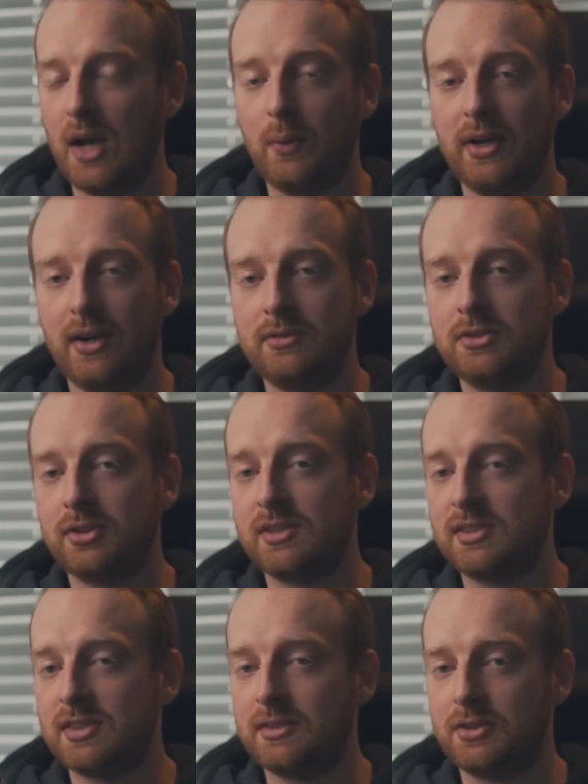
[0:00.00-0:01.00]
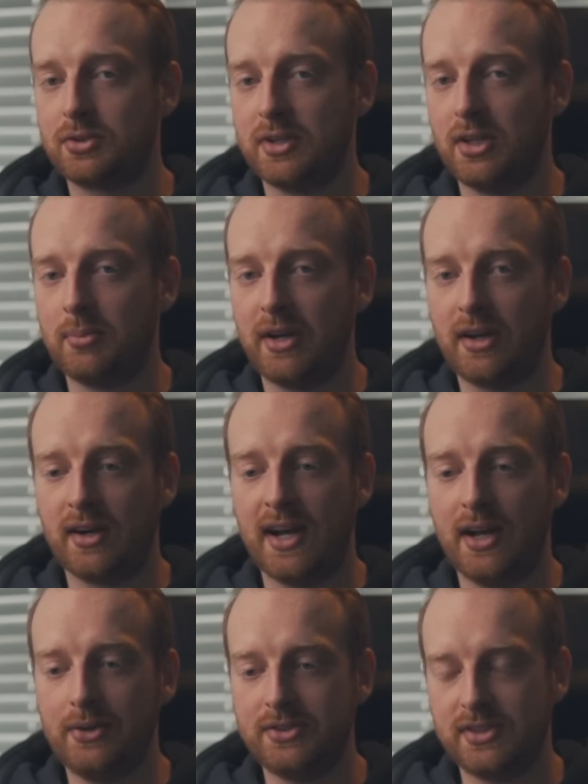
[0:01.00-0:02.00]
I went out and took this on the trail by our
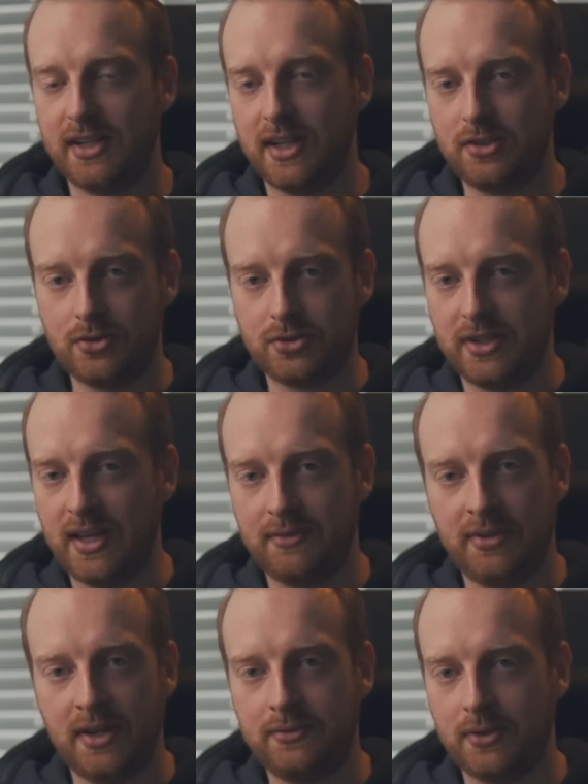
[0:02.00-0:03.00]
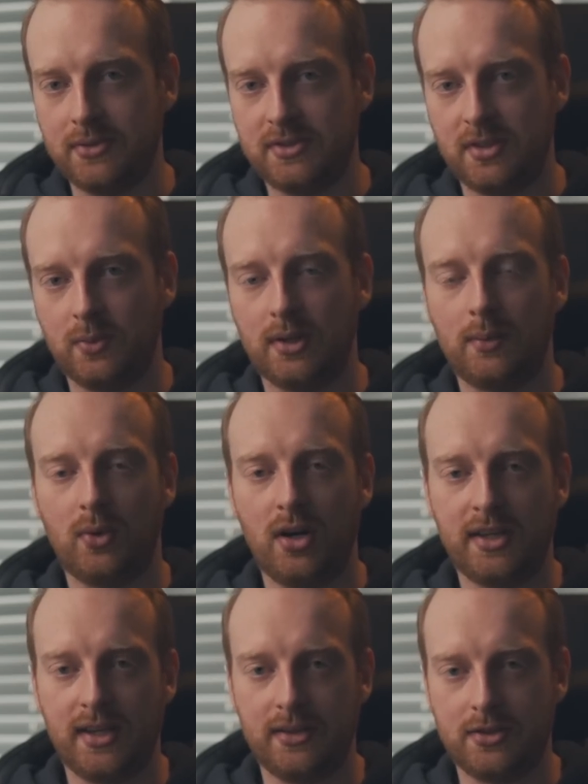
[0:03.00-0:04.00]
house, and I usually have headphones in when I'm
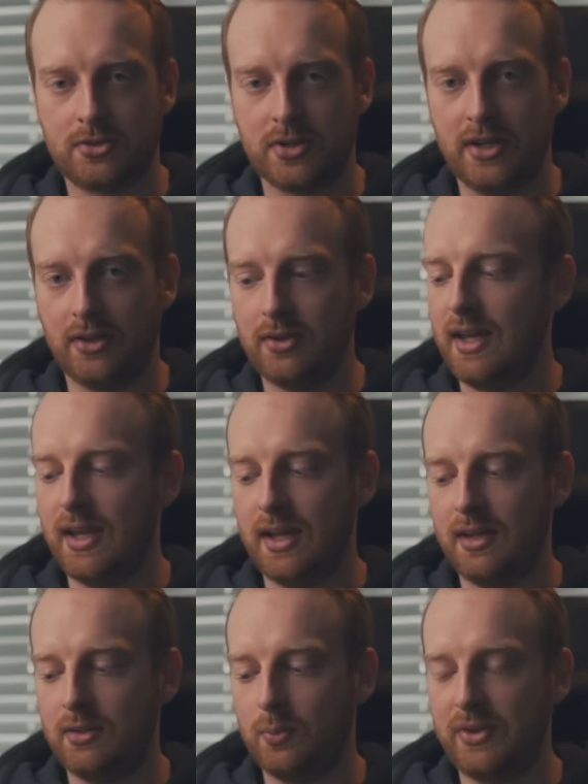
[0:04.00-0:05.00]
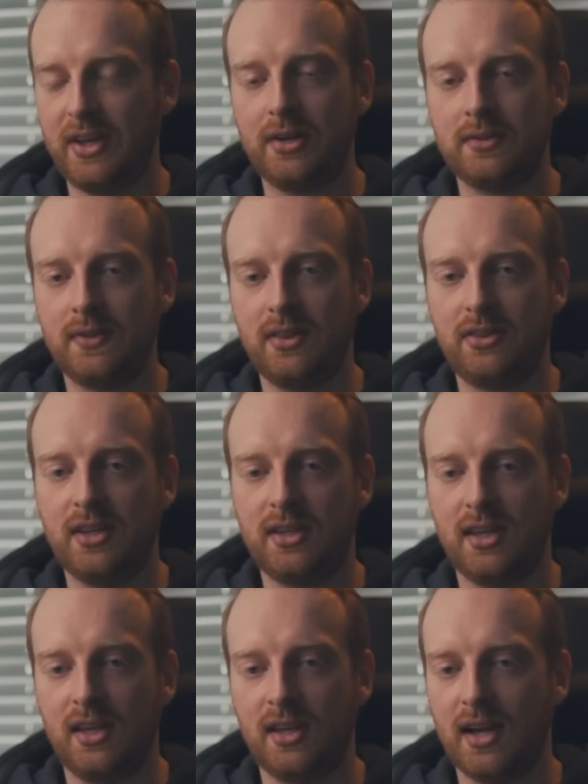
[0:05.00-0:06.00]
walking on the trail. And without even
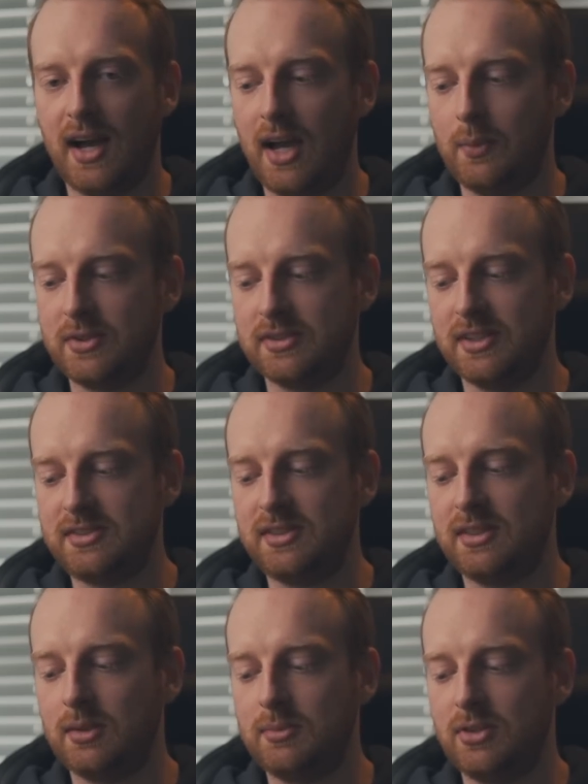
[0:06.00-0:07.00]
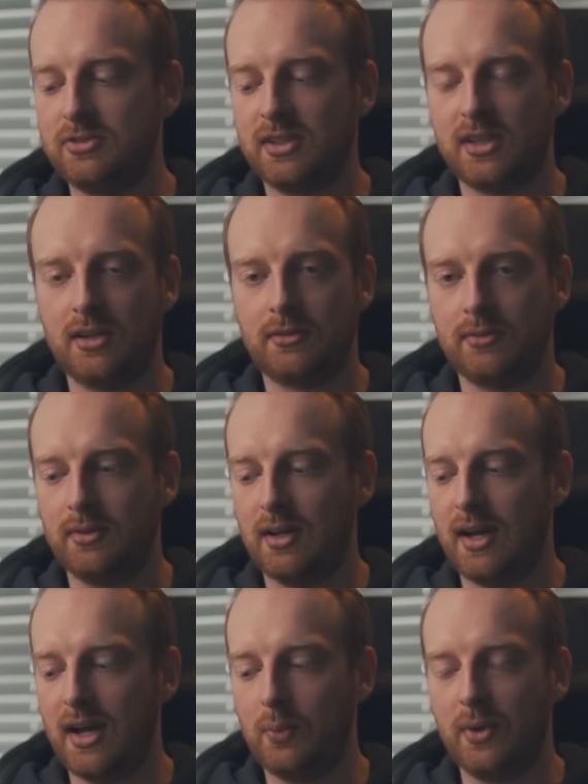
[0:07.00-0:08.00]
thinking, I was listening to music and
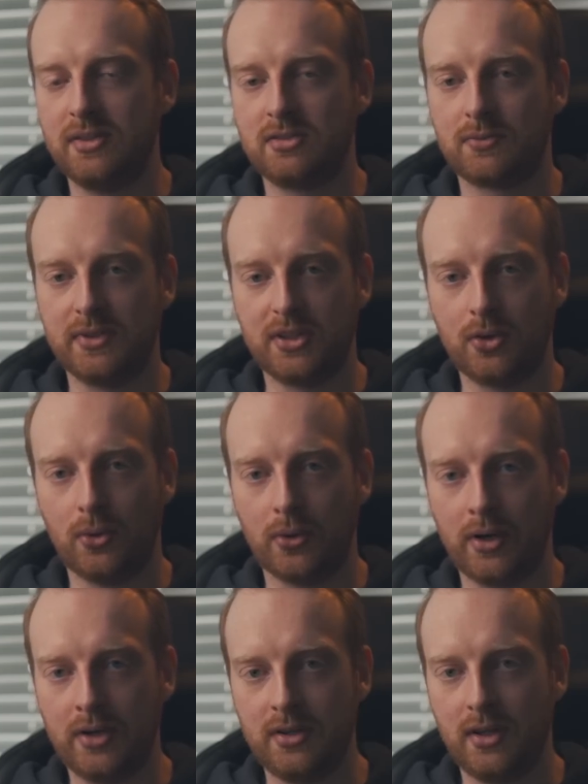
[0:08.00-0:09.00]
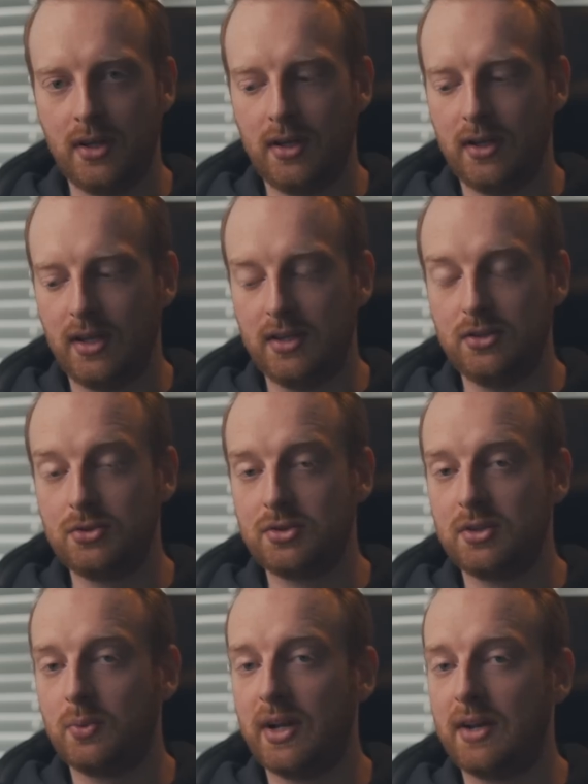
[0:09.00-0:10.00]
I went to record and
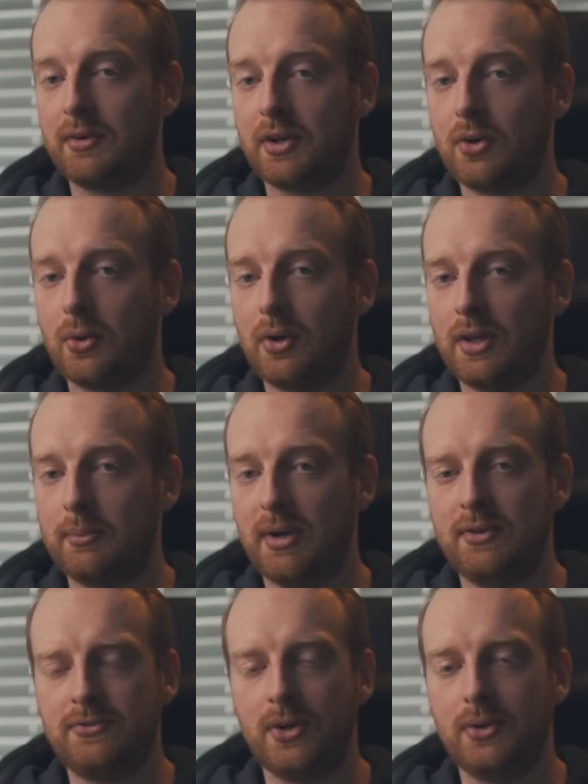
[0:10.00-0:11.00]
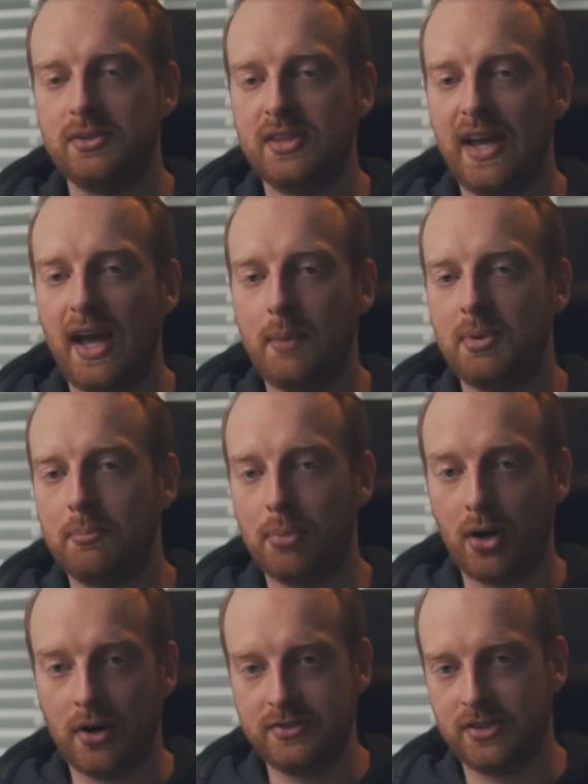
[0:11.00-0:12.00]
usually when I record on my phone's app, it
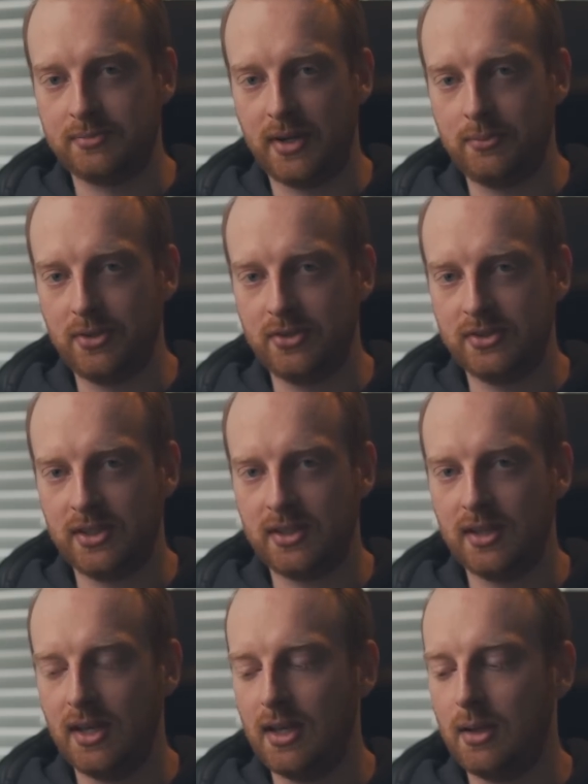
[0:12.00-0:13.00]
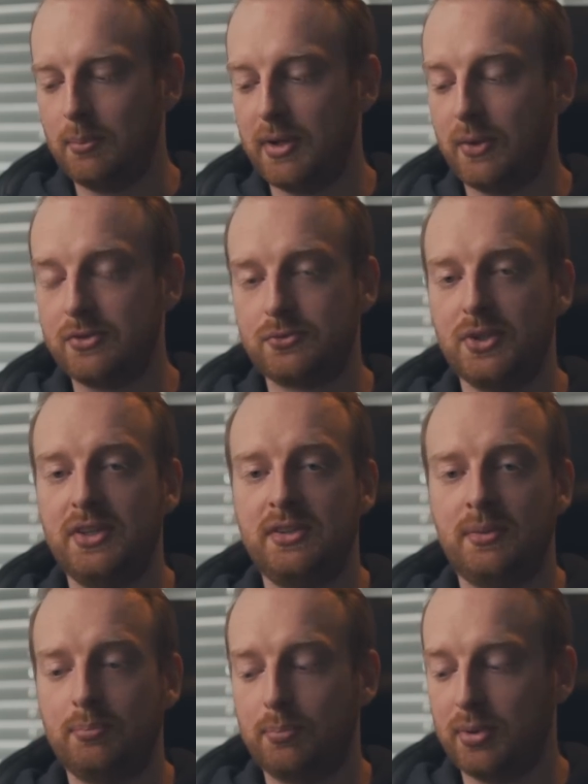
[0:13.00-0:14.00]
pauses my music, but I was
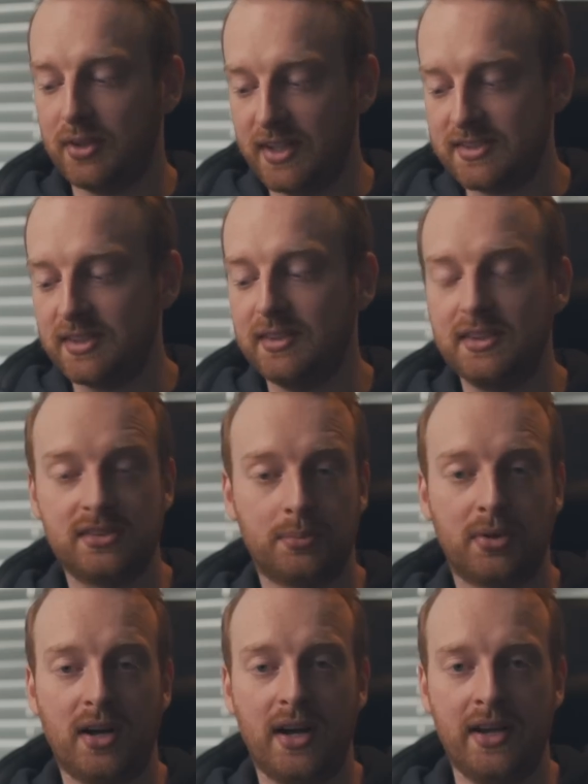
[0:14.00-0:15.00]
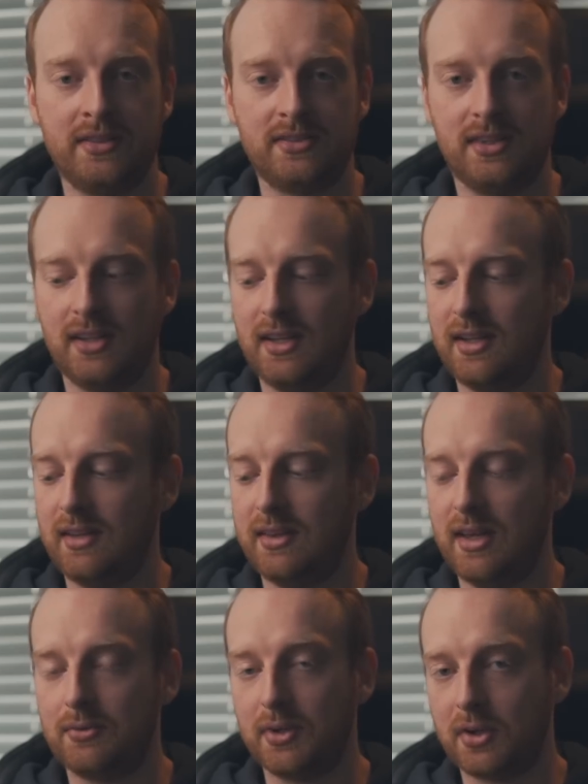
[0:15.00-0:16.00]
really pleasantly surprised
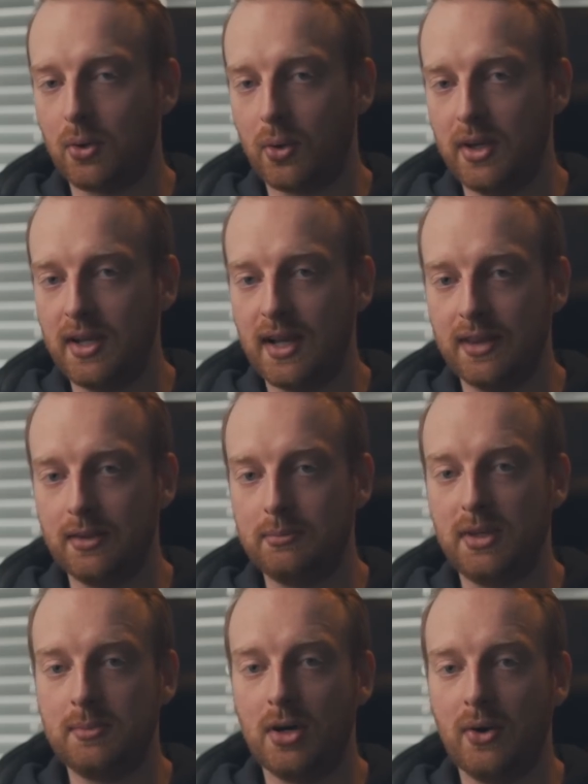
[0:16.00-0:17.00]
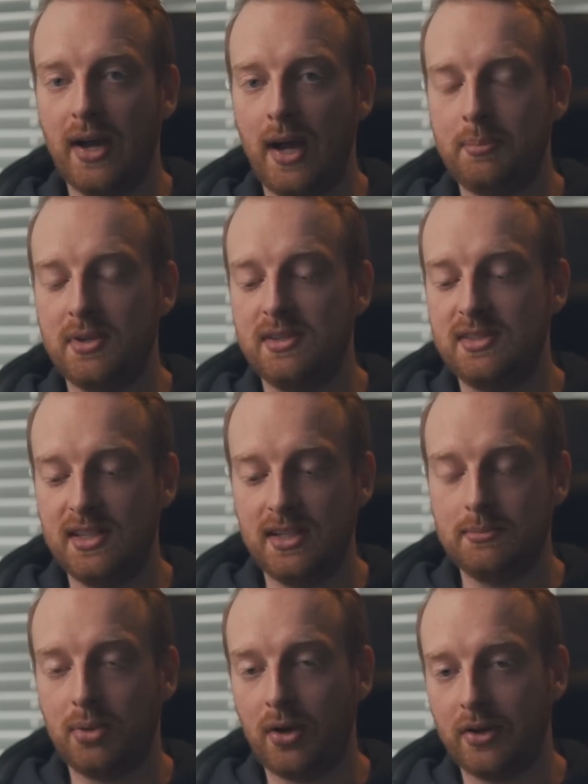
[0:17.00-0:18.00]
that recording on the Mimo app
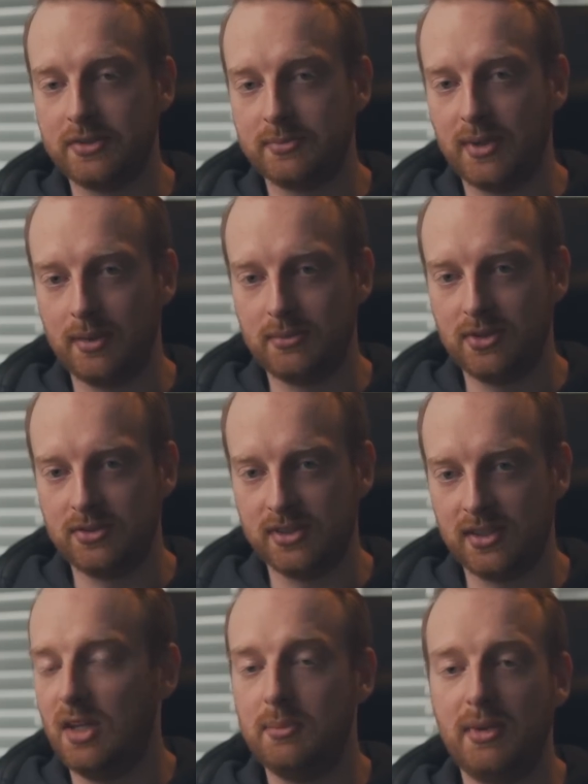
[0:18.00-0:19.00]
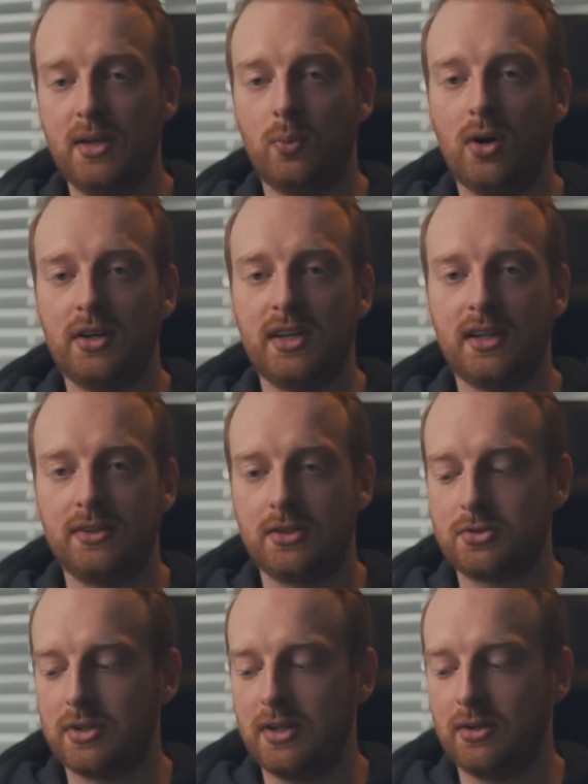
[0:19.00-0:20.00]
didn't pause my music. It made walking on the
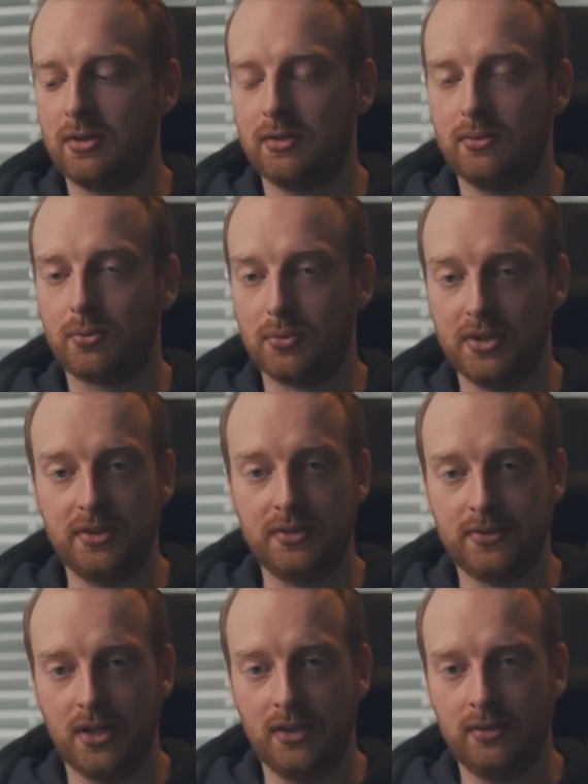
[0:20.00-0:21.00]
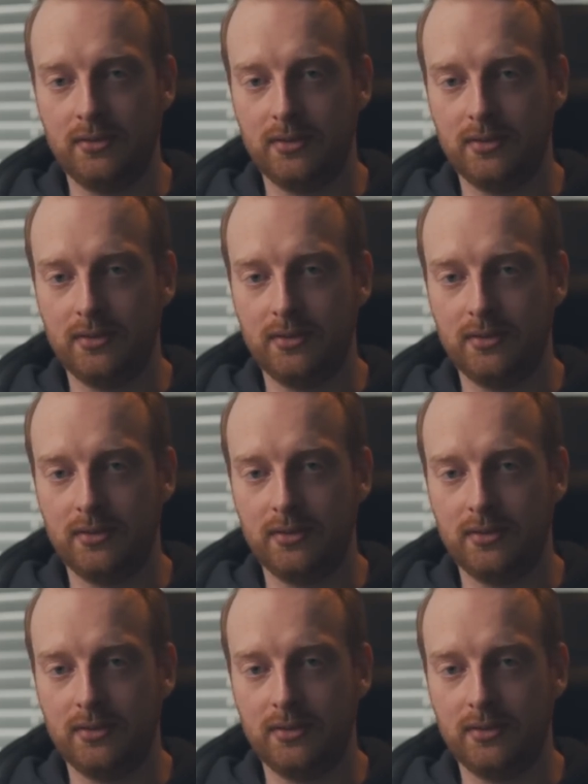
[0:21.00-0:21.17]
trail really fun.